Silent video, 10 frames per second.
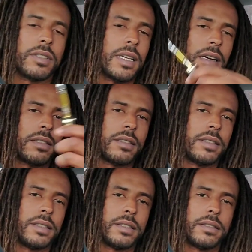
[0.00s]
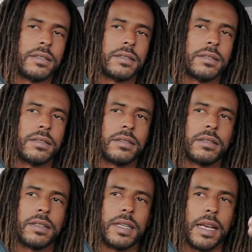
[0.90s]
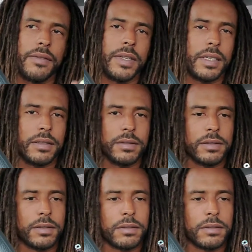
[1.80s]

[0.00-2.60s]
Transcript: Scout cookies, heavy hitters.